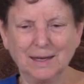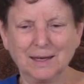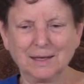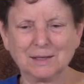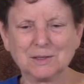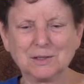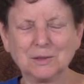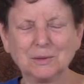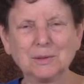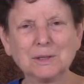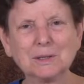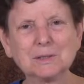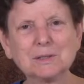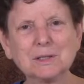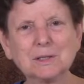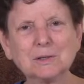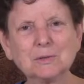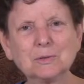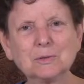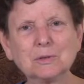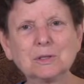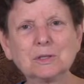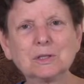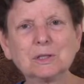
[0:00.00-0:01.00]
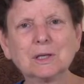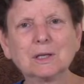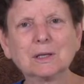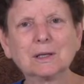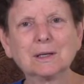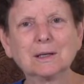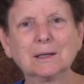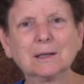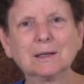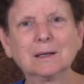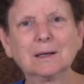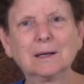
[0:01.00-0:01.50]
So it's interesting
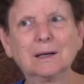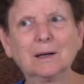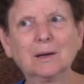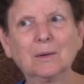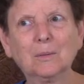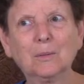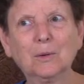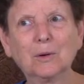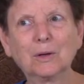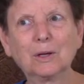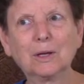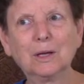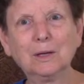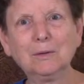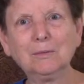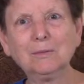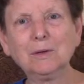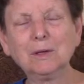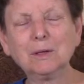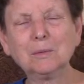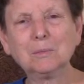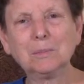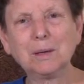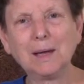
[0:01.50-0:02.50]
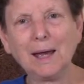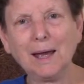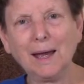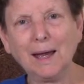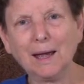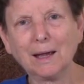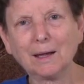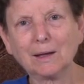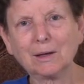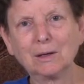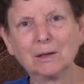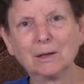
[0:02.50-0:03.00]
that we're giving
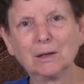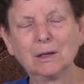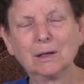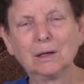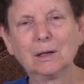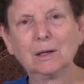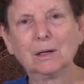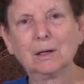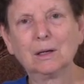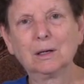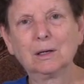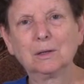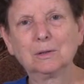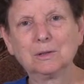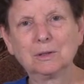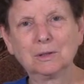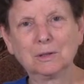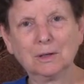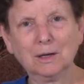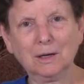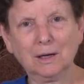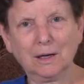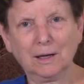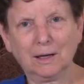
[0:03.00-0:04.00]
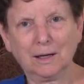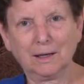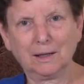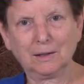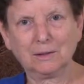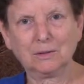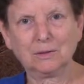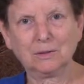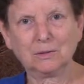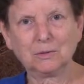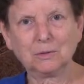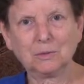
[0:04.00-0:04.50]
back to
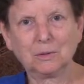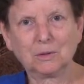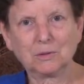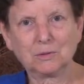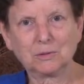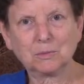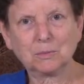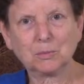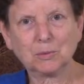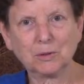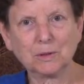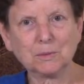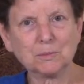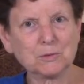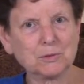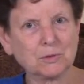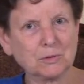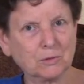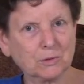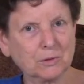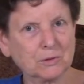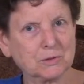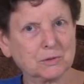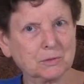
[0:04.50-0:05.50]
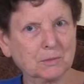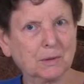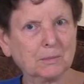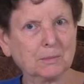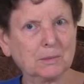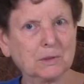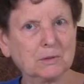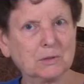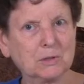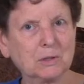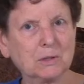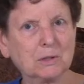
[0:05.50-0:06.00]
God, to our Supreme Source.
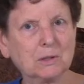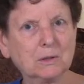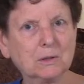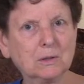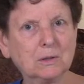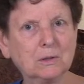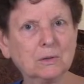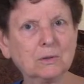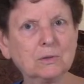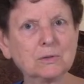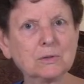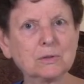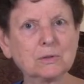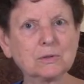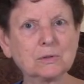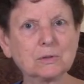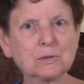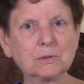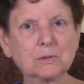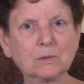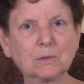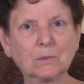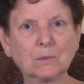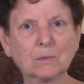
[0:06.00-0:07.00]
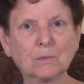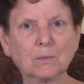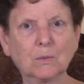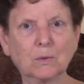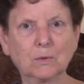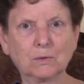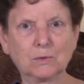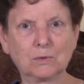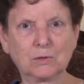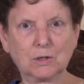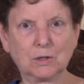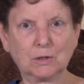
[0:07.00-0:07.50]
Swamiji uses
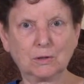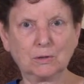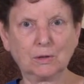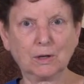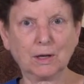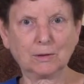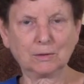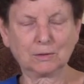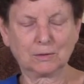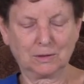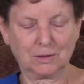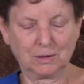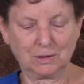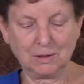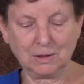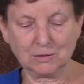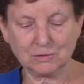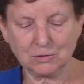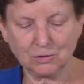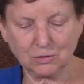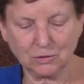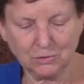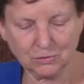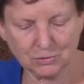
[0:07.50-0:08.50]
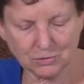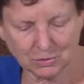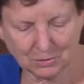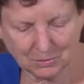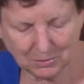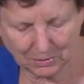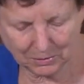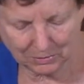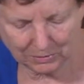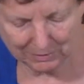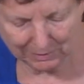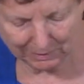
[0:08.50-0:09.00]
words that are not, doesn't use the
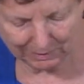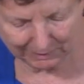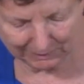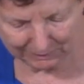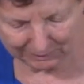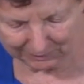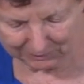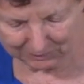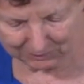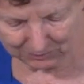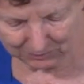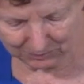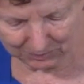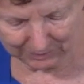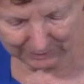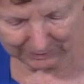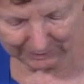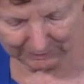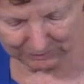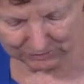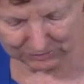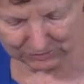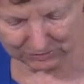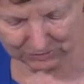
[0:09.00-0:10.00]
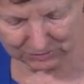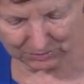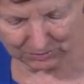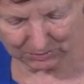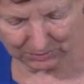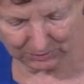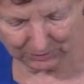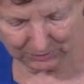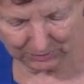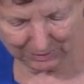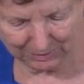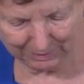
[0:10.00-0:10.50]
word God. I don't think he uses the
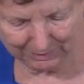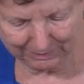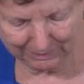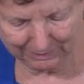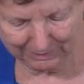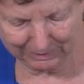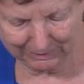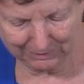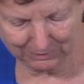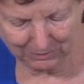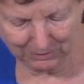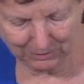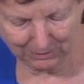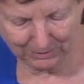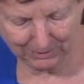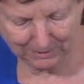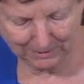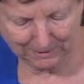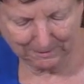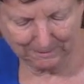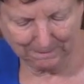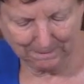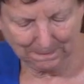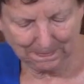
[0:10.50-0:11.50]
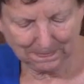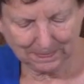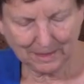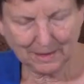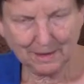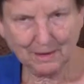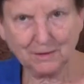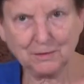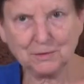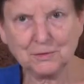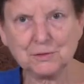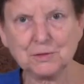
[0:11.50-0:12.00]
word God anywhere here.
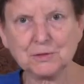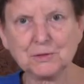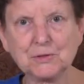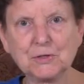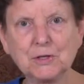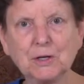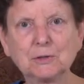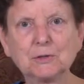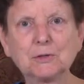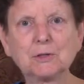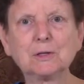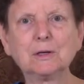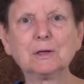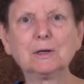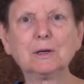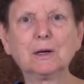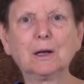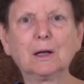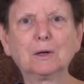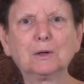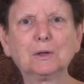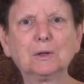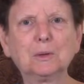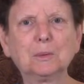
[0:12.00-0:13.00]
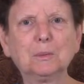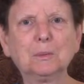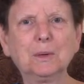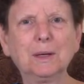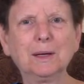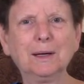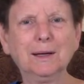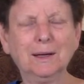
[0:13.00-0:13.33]
He uses Satchitanandam,